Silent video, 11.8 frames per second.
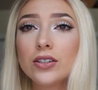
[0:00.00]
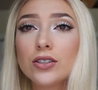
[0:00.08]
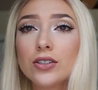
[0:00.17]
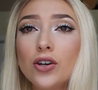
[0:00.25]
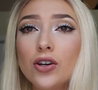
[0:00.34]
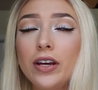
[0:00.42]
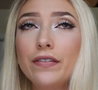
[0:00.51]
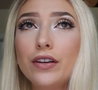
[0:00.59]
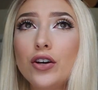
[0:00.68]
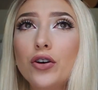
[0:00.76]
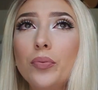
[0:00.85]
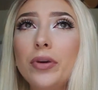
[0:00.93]
So even
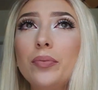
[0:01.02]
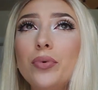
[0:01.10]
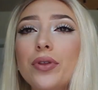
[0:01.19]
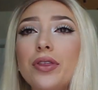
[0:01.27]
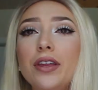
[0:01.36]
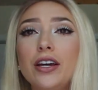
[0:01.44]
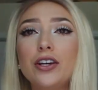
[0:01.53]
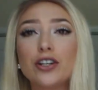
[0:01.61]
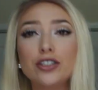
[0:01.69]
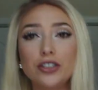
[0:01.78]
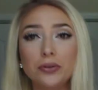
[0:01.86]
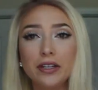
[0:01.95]
though people think you're
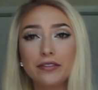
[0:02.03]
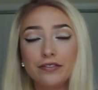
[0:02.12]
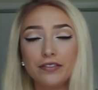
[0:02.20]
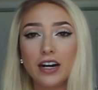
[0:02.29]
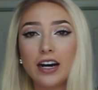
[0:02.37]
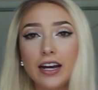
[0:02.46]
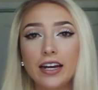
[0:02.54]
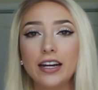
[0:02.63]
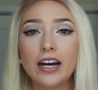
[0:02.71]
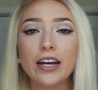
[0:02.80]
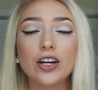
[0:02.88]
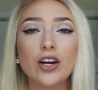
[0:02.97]
doing fine,
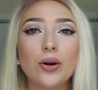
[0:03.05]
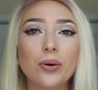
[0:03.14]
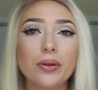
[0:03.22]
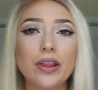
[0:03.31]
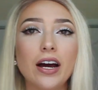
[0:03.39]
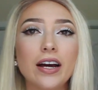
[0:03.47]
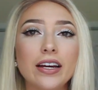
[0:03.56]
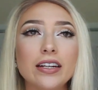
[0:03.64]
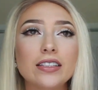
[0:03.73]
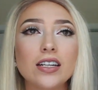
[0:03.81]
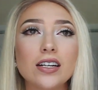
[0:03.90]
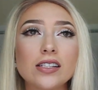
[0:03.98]
I know that
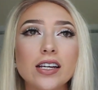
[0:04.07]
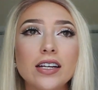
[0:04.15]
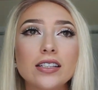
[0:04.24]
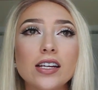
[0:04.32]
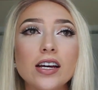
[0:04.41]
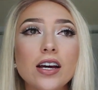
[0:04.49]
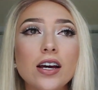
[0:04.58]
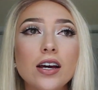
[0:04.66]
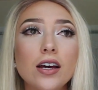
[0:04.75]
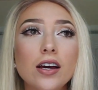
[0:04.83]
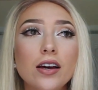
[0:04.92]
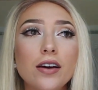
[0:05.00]
it doesn't.
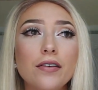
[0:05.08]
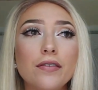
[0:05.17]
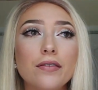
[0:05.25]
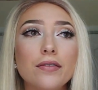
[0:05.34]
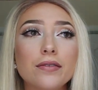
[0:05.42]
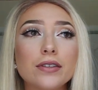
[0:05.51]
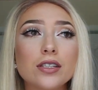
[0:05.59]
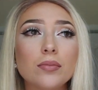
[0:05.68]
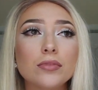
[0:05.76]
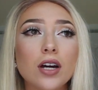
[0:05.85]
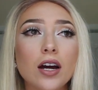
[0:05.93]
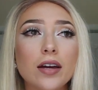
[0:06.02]

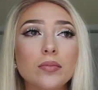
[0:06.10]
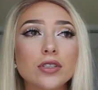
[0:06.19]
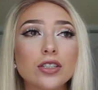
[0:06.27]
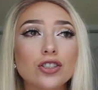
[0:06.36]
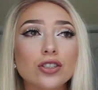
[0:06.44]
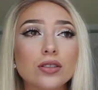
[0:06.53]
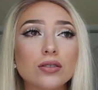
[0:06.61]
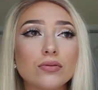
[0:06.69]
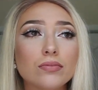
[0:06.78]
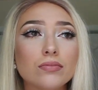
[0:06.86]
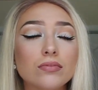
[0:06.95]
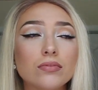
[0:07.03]
Sometimes it just,
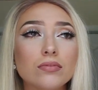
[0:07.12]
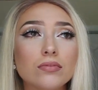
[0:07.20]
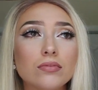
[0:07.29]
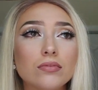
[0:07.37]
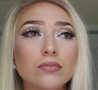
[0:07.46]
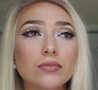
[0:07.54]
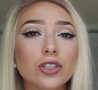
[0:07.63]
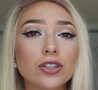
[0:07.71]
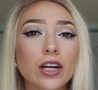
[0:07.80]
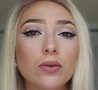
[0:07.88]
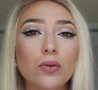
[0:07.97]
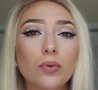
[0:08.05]
you're
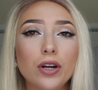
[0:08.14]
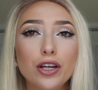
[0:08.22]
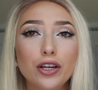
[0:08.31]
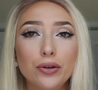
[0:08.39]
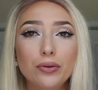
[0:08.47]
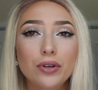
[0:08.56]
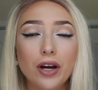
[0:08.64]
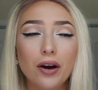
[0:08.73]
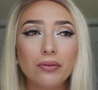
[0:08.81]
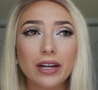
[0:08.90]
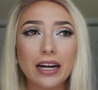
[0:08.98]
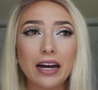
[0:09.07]
like, well, what do you know?
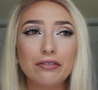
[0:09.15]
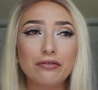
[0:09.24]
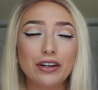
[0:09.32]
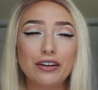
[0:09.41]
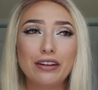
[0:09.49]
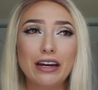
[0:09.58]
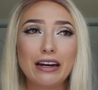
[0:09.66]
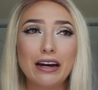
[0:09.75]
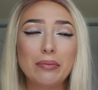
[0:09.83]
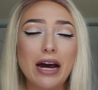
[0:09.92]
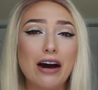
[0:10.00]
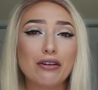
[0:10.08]
Like, I feel like
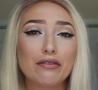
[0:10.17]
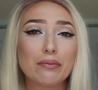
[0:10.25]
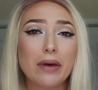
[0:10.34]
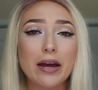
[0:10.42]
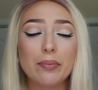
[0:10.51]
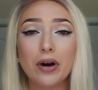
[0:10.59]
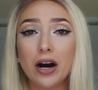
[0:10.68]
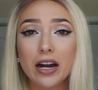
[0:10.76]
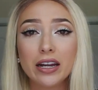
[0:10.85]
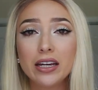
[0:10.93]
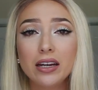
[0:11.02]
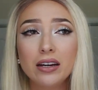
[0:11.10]
I'm out of my
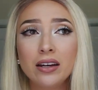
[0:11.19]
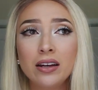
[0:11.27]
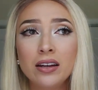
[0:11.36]
body.